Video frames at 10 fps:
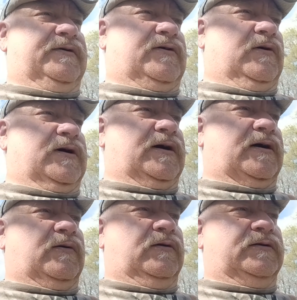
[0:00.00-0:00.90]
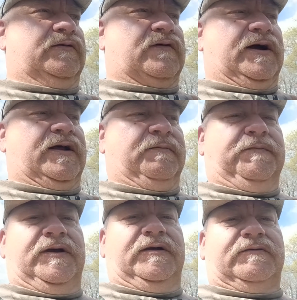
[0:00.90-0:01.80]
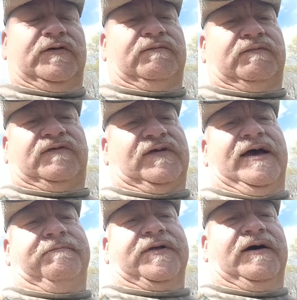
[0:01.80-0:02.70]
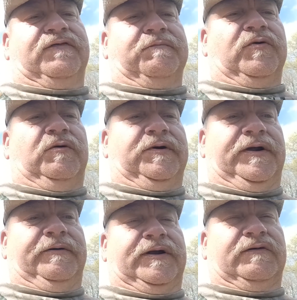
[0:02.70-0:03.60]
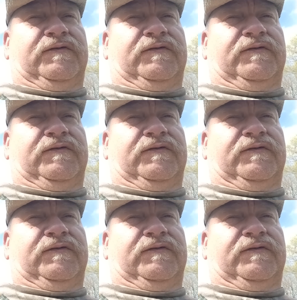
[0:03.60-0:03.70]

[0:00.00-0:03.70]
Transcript: The cork got old and dried up, and it just snapped off the pole one day when I was